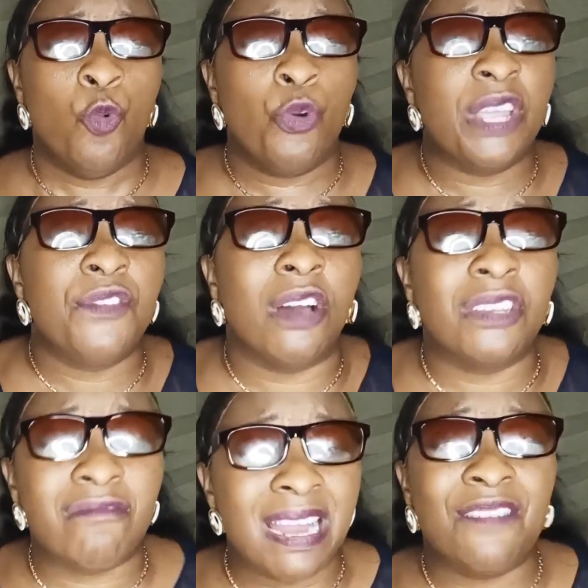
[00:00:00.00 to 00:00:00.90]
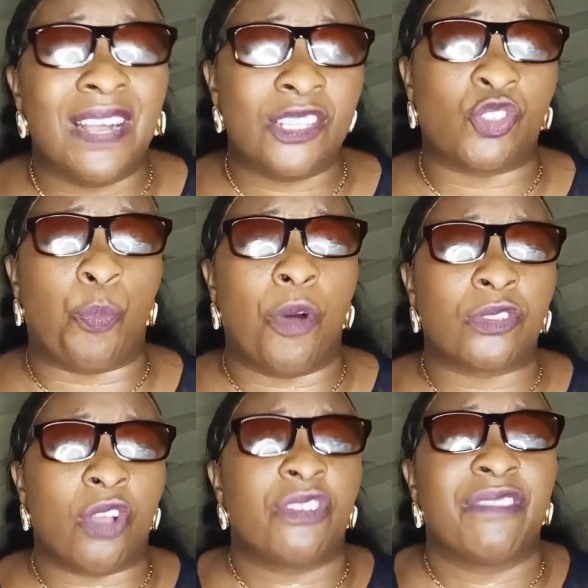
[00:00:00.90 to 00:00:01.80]
We'll give you all the relevant
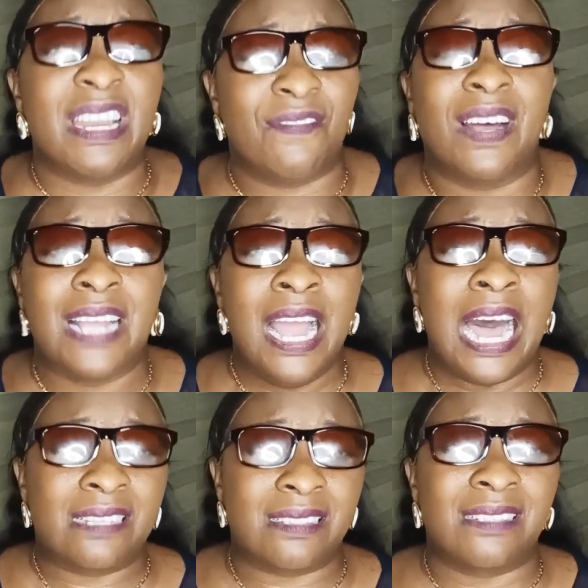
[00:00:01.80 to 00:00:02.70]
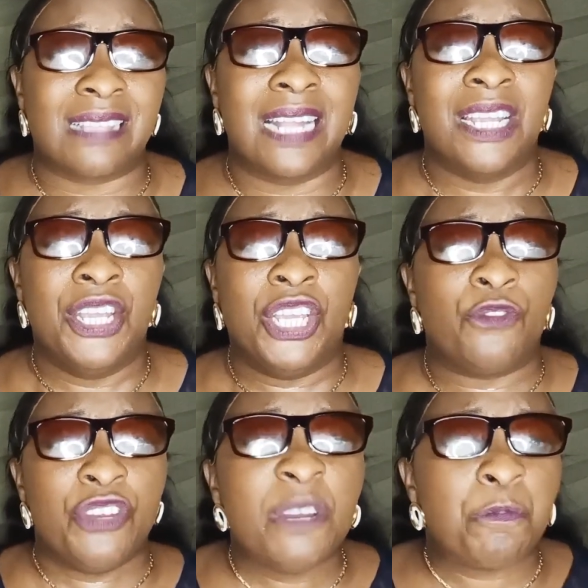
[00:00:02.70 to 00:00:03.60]
support, all the relevant assistance.
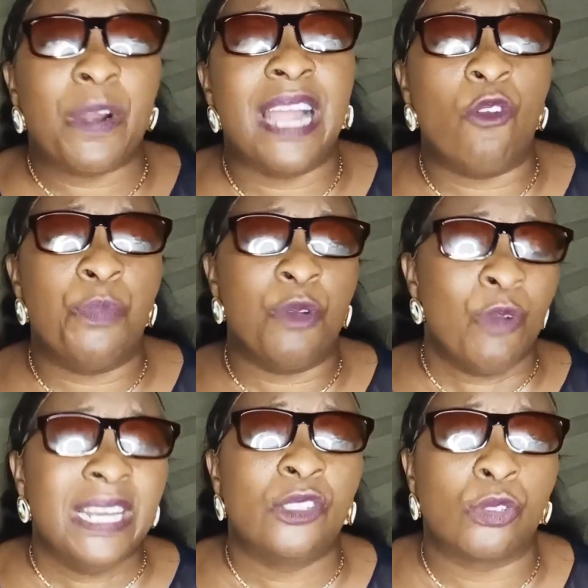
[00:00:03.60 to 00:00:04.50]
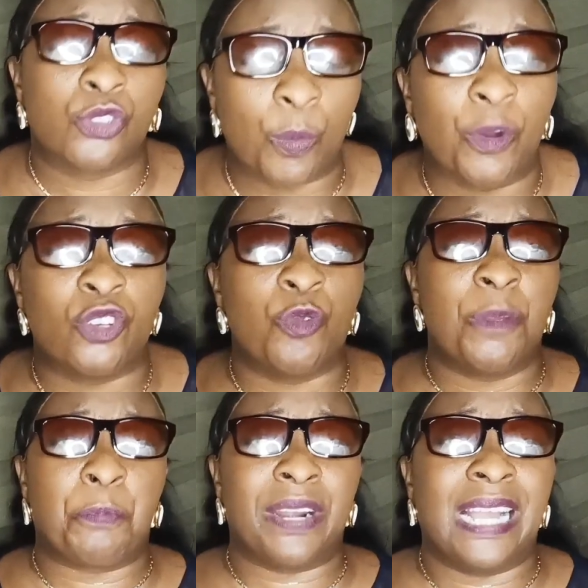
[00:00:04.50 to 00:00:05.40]
If you need prayer, we'll be willing to support you
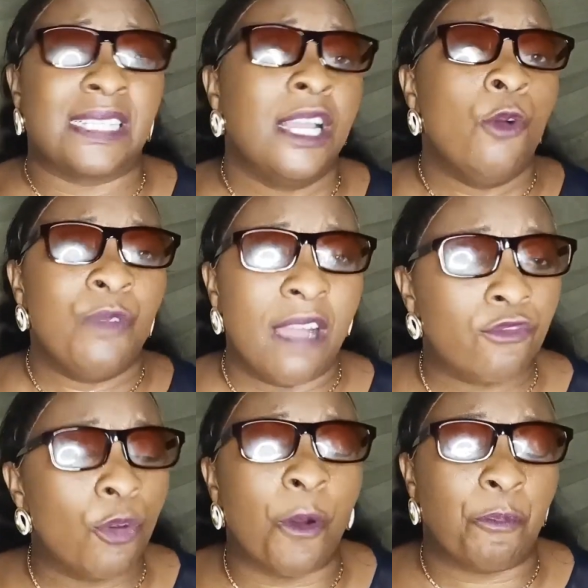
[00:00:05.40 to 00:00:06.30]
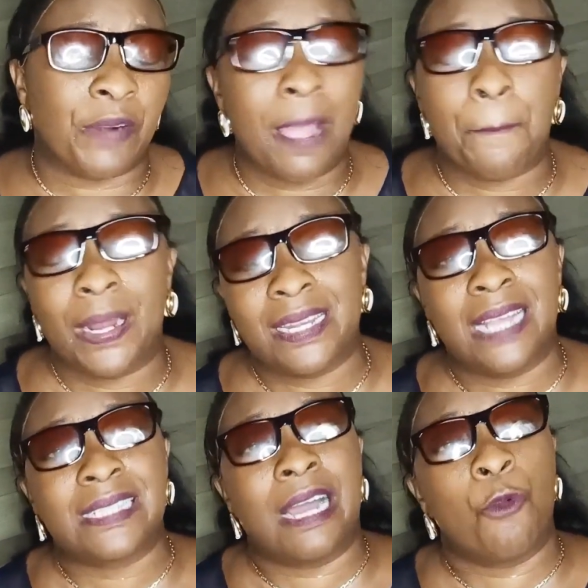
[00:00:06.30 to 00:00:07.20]
with prayers. We have a group of prayer
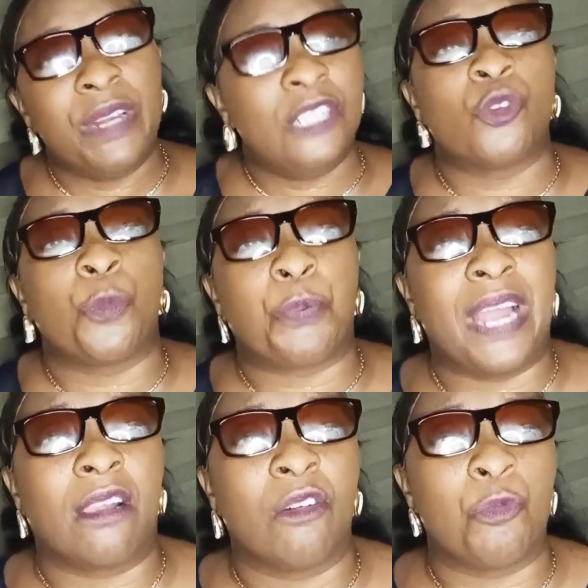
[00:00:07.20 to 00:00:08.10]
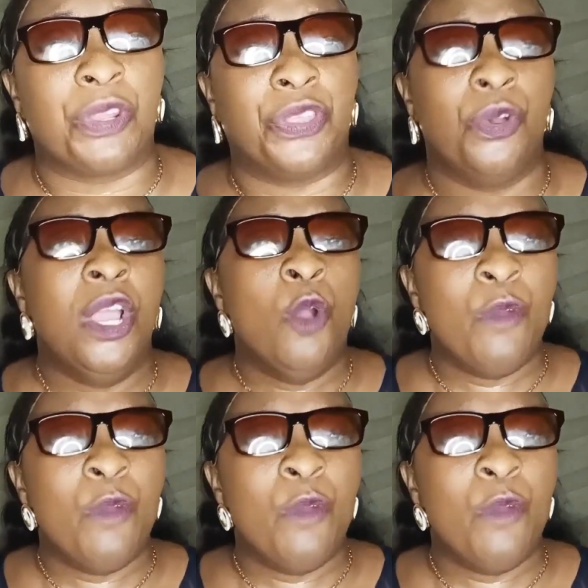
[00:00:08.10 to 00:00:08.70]
partners that are willing to pray along with you.